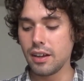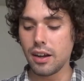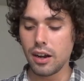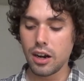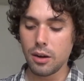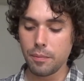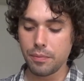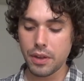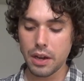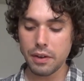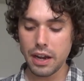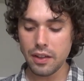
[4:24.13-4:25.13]

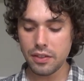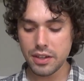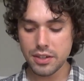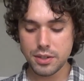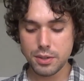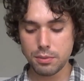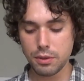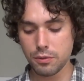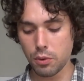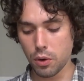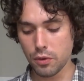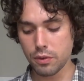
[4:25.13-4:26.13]
I've had this
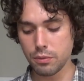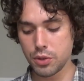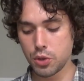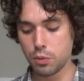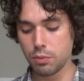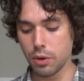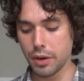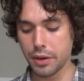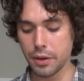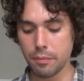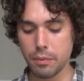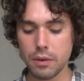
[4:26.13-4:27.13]
before from the
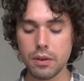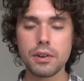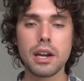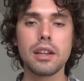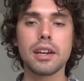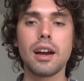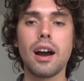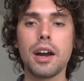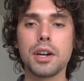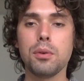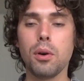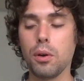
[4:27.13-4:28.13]
supermarket, but I've never had a high
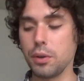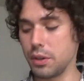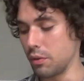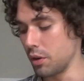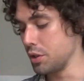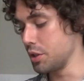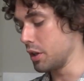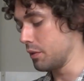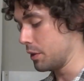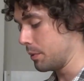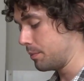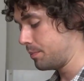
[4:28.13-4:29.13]
quality version of
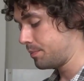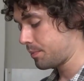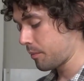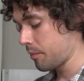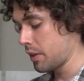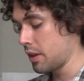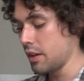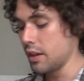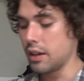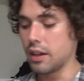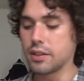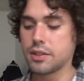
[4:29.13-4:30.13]
it.
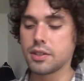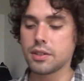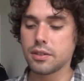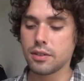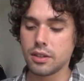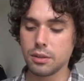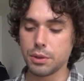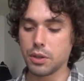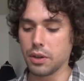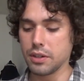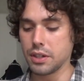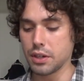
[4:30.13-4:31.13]
Let me go
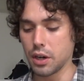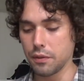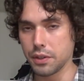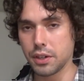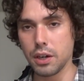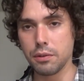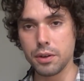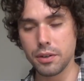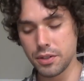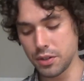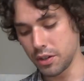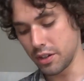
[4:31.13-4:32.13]
ahead and take off the cover
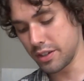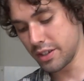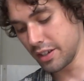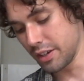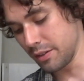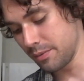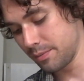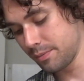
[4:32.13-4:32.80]
so you can see it.